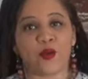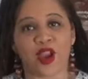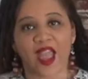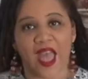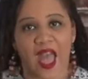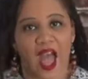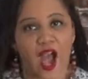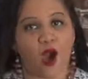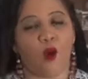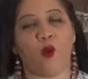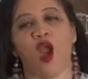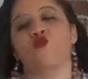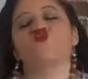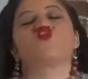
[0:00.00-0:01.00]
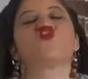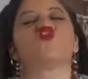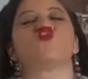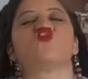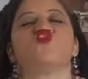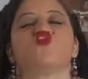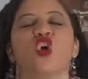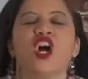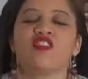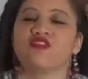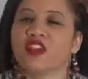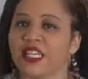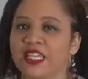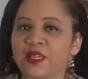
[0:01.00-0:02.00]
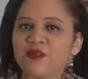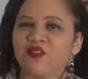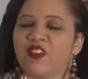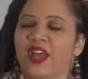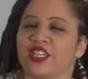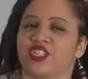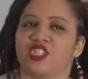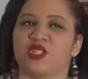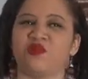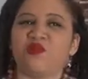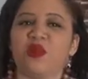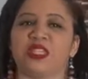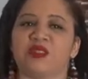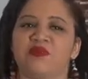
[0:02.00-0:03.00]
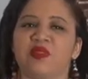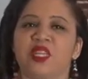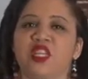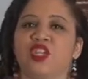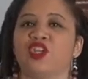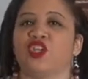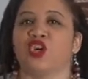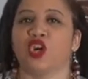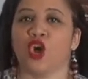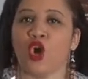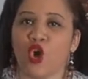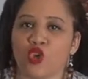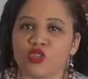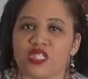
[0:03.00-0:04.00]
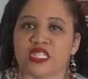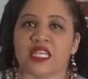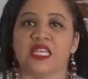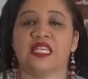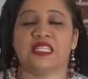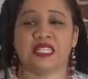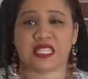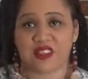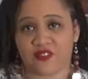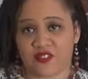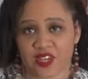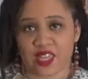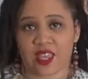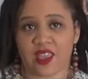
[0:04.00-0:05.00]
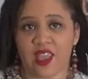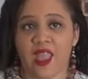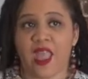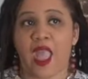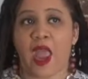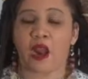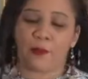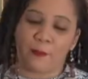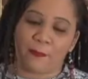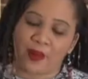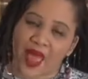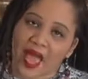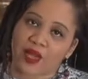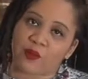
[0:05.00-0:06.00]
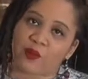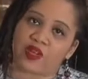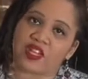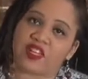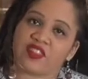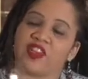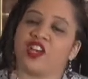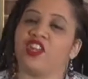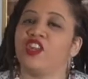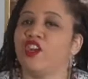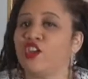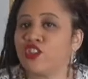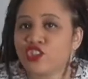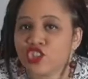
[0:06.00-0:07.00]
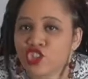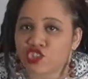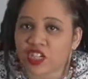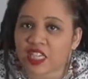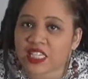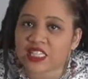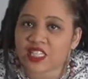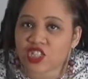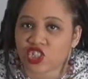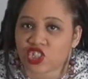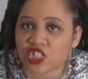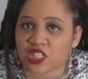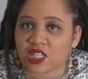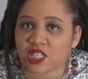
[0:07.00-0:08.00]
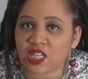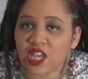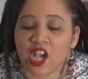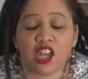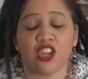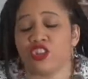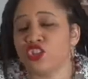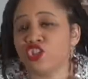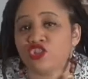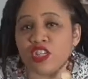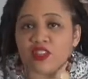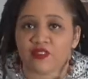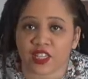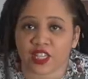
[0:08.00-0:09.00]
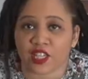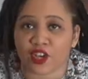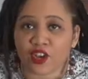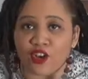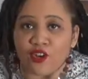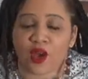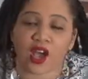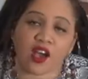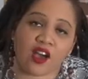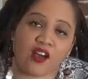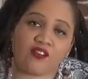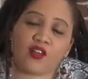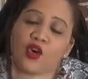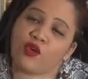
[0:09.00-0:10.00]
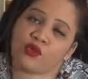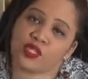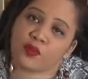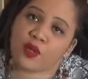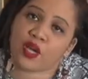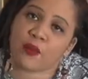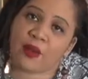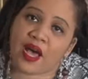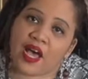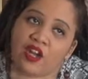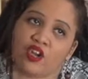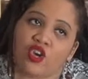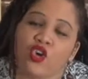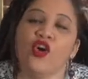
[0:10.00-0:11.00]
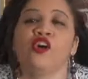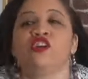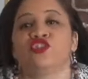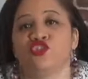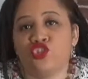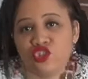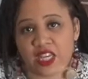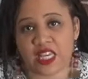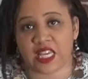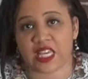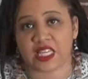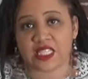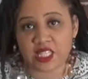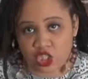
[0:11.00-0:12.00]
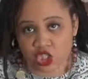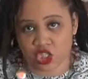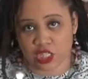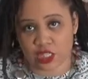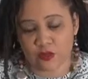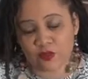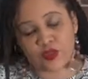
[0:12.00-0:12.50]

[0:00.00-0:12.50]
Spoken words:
We're How Red Lip Fashion with me, your host Tiffany, and I'm back with another drink edition, another drink video of Always Bring a Bottle drink edition.